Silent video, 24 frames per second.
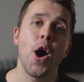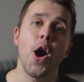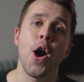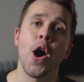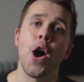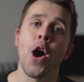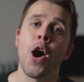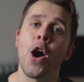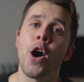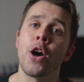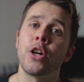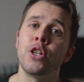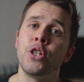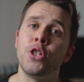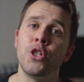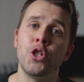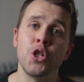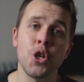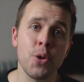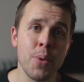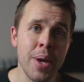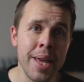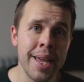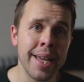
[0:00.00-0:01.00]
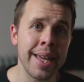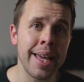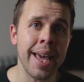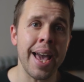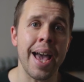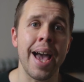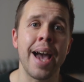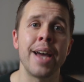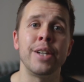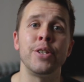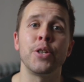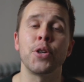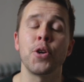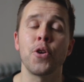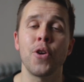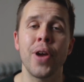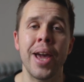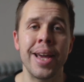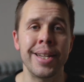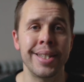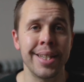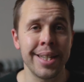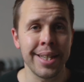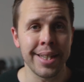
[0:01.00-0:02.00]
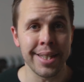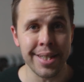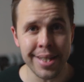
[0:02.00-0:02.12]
are doing and creating